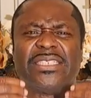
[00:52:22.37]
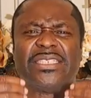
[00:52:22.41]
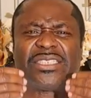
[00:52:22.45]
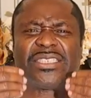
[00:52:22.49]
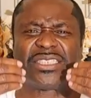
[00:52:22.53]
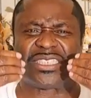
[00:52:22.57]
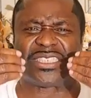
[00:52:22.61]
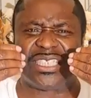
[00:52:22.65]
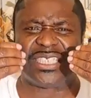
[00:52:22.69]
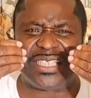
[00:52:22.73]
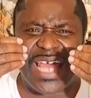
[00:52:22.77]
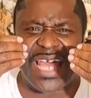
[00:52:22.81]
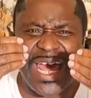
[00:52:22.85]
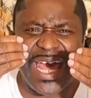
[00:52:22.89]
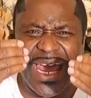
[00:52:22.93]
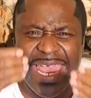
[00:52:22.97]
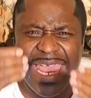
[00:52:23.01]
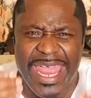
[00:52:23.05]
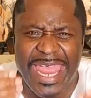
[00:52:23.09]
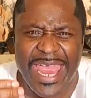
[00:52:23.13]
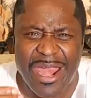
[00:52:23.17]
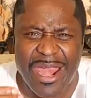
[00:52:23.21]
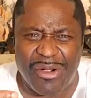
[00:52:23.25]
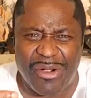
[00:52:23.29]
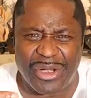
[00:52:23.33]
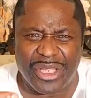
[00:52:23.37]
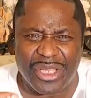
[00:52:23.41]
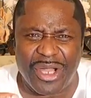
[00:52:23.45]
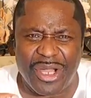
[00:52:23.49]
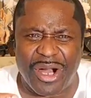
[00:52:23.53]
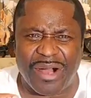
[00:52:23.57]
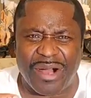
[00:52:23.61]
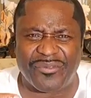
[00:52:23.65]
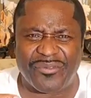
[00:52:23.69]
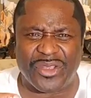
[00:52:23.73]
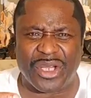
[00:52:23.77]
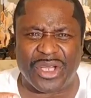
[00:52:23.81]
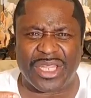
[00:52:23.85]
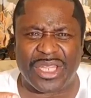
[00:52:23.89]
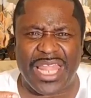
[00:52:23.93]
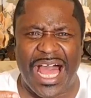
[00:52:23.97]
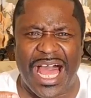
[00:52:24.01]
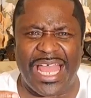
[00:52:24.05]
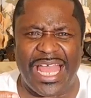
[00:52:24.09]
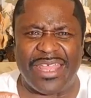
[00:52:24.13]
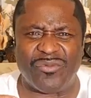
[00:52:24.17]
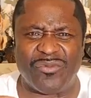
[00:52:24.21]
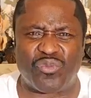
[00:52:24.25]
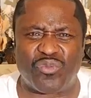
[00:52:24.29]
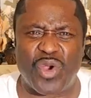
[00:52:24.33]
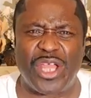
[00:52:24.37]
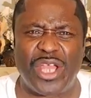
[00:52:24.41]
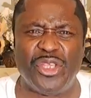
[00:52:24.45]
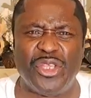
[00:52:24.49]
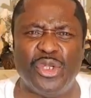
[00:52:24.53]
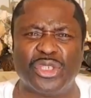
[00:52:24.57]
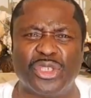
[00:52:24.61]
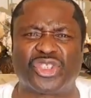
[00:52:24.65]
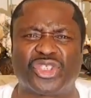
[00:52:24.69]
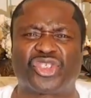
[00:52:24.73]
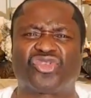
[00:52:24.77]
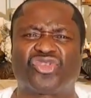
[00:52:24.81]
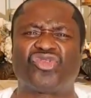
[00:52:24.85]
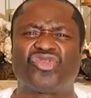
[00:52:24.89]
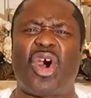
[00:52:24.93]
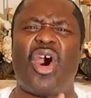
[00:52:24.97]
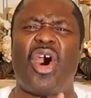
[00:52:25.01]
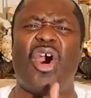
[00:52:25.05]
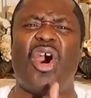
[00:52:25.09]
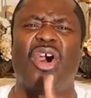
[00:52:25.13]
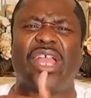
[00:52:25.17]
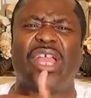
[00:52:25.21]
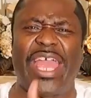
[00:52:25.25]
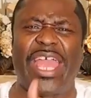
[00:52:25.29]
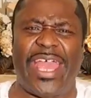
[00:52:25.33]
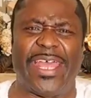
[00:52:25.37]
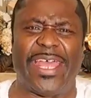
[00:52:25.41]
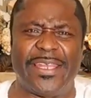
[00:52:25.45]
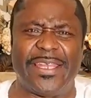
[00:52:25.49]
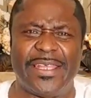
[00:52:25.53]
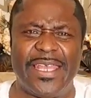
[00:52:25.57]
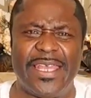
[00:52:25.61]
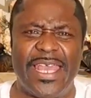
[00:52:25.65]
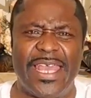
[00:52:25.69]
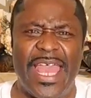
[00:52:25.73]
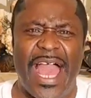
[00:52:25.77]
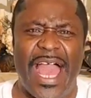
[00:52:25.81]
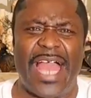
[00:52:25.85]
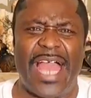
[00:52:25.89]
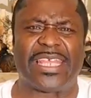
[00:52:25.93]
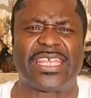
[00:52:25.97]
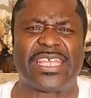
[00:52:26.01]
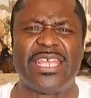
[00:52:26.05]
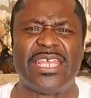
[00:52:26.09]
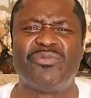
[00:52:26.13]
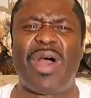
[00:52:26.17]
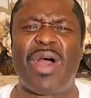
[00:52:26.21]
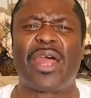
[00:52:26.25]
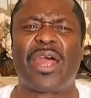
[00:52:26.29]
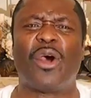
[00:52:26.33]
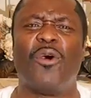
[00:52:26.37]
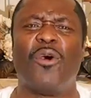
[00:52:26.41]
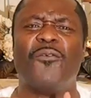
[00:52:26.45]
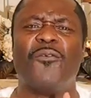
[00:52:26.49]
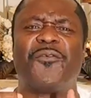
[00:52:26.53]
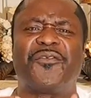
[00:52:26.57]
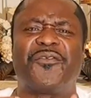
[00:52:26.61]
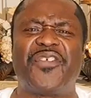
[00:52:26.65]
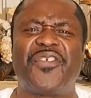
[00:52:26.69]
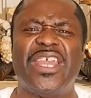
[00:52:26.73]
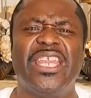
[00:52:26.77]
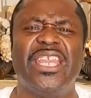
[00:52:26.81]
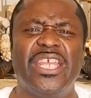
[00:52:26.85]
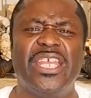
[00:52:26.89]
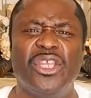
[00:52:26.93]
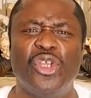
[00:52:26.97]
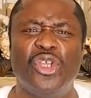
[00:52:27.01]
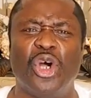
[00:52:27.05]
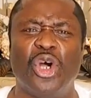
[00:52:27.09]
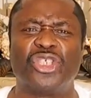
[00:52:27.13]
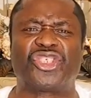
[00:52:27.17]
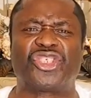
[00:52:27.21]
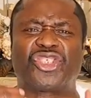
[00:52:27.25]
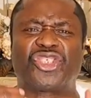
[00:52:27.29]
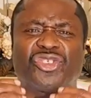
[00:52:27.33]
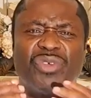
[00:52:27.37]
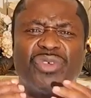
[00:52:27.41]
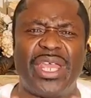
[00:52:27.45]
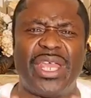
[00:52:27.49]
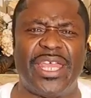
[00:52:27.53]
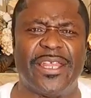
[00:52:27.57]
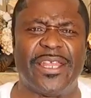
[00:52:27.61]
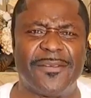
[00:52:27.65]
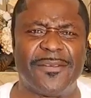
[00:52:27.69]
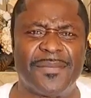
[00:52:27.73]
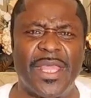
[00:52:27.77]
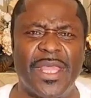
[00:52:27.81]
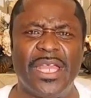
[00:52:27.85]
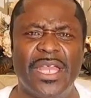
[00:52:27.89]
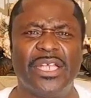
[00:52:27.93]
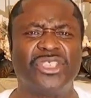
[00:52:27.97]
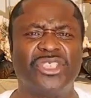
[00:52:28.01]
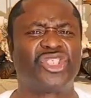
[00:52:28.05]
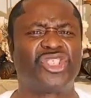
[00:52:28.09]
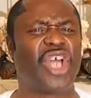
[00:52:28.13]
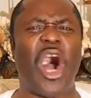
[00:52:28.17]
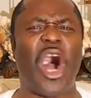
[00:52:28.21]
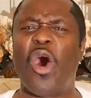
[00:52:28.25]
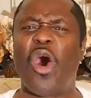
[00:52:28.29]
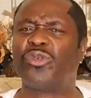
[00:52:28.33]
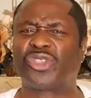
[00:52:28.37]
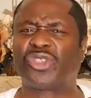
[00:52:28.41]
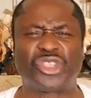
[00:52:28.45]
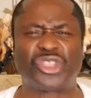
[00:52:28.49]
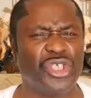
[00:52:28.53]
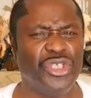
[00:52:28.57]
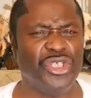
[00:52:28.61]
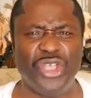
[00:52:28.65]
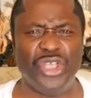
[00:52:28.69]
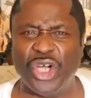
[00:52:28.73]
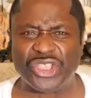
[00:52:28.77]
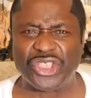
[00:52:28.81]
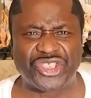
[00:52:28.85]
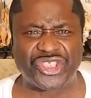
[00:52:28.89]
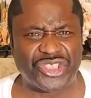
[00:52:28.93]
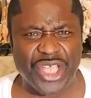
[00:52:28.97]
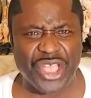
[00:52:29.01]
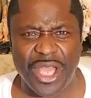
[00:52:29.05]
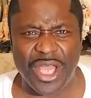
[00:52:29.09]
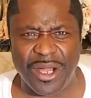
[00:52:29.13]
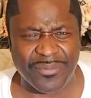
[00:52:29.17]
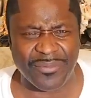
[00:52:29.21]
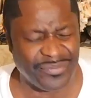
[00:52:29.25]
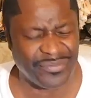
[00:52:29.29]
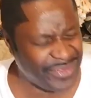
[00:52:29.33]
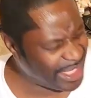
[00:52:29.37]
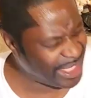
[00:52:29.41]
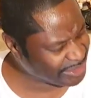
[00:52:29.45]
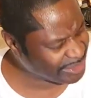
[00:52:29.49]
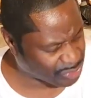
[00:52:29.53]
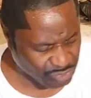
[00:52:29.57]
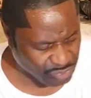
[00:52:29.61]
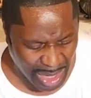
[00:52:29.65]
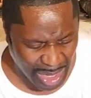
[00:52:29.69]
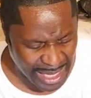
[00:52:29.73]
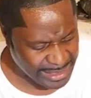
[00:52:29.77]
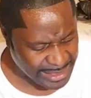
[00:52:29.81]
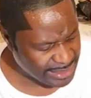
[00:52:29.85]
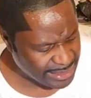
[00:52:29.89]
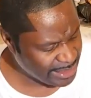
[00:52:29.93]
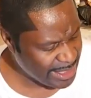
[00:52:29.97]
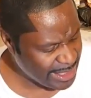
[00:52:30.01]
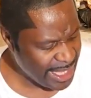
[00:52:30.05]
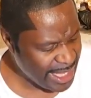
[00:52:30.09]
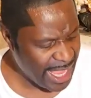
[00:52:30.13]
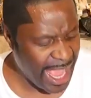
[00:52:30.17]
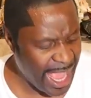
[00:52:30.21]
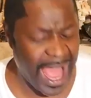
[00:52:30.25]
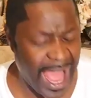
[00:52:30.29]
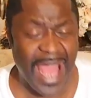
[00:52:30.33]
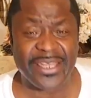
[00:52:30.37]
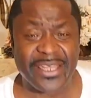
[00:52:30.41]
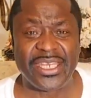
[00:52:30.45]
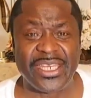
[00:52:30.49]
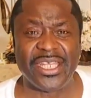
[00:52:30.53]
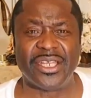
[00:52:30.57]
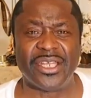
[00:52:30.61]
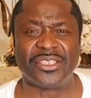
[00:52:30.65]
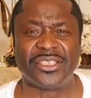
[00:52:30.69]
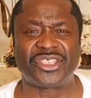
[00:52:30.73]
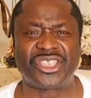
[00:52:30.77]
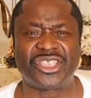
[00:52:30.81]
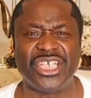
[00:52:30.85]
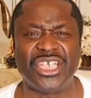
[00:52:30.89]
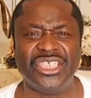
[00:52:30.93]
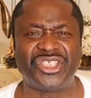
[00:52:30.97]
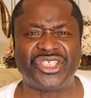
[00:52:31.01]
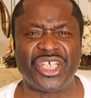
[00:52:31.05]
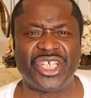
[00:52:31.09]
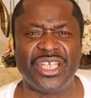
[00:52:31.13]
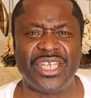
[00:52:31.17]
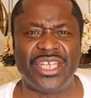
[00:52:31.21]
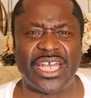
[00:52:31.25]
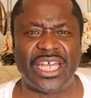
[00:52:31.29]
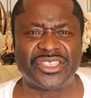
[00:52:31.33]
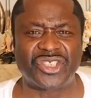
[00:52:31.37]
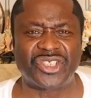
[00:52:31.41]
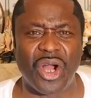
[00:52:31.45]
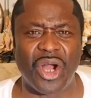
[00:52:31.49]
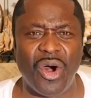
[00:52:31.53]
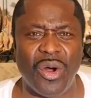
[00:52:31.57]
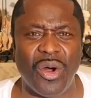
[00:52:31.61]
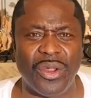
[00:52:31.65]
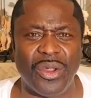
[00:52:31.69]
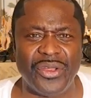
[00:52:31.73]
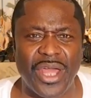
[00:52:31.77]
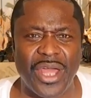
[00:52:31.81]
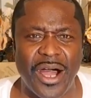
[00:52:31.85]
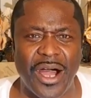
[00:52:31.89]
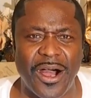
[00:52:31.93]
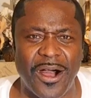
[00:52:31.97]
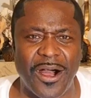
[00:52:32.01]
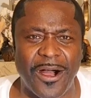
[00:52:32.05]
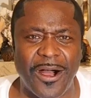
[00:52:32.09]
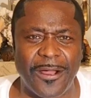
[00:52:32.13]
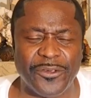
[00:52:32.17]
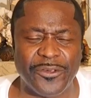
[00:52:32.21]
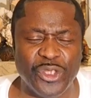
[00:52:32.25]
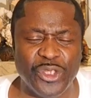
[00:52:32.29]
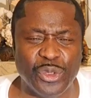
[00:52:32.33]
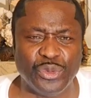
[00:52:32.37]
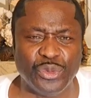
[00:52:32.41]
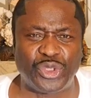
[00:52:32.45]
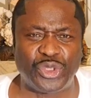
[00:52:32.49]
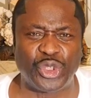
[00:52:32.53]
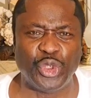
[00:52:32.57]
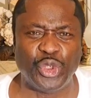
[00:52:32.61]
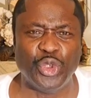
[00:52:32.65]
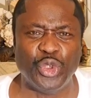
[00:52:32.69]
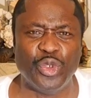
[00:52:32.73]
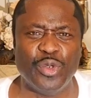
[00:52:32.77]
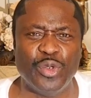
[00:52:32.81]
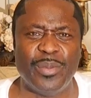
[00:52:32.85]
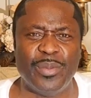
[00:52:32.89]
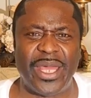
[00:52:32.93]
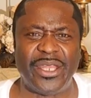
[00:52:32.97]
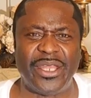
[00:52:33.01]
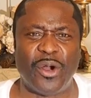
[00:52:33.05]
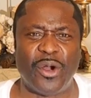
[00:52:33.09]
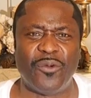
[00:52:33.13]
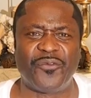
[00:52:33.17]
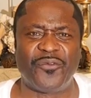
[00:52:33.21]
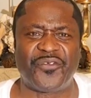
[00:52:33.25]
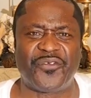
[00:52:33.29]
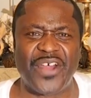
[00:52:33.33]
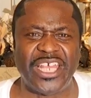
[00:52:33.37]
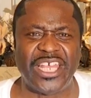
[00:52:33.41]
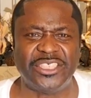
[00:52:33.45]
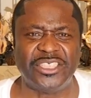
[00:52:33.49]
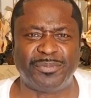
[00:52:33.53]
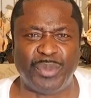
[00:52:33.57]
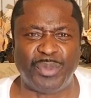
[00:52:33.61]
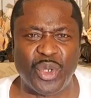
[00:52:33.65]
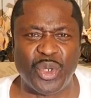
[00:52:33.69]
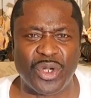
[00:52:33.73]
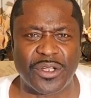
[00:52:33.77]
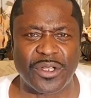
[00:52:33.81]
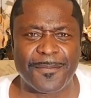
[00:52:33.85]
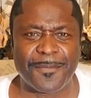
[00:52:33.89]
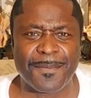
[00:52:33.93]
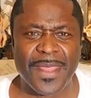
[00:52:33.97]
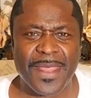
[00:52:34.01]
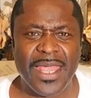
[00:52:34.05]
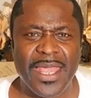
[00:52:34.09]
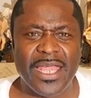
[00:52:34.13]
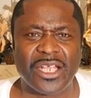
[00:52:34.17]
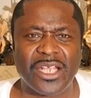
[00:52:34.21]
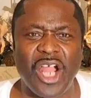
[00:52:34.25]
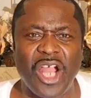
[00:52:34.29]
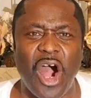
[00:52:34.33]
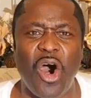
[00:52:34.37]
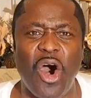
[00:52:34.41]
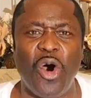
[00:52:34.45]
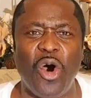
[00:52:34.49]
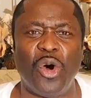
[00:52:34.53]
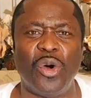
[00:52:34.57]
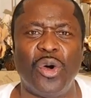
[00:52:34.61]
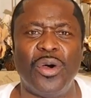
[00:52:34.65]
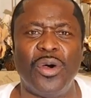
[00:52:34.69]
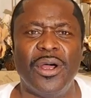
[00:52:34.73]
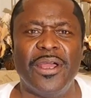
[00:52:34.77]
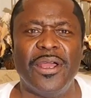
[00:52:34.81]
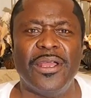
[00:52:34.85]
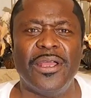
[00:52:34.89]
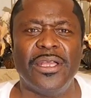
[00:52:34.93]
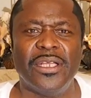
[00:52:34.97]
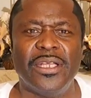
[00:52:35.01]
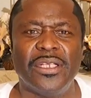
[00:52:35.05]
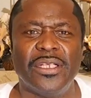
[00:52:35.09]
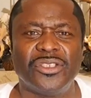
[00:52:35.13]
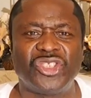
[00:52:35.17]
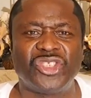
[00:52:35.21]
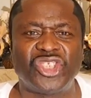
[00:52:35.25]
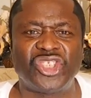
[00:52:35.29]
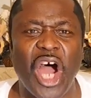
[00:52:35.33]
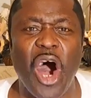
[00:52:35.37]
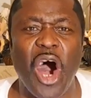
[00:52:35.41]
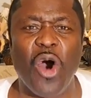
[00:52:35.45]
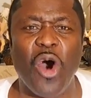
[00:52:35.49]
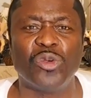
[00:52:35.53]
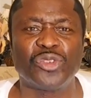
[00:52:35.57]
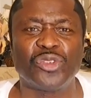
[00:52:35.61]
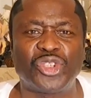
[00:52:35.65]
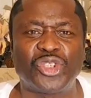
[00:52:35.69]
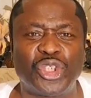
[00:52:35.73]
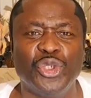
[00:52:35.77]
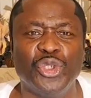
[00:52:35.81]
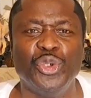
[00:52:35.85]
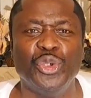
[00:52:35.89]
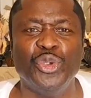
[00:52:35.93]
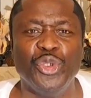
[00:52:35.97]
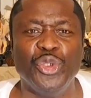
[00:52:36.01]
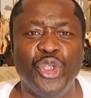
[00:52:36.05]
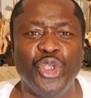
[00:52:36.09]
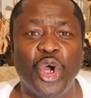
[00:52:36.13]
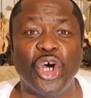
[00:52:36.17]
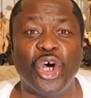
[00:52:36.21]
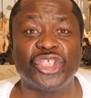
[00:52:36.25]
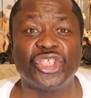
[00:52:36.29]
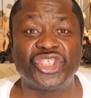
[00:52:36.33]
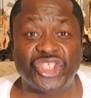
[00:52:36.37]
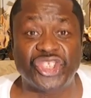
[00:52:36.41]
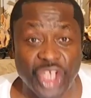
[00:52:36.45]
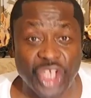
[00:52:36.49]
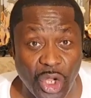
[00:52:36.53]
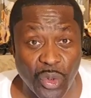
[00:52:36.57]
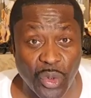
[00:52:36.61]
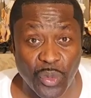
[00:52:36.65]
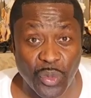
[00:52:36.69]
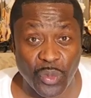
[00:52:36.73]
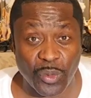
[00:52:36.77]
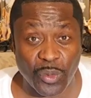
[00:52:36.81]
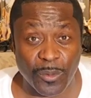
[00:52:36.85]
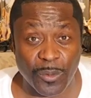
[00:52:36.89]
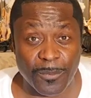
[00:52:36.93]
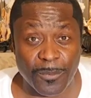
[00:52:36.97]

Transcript: to that area of your life where you're strong at and keep right on feeding your strength. Talk to yourself. That's right. I did a teaching that's on YouTube and on Facebook called Talk to Your Soul.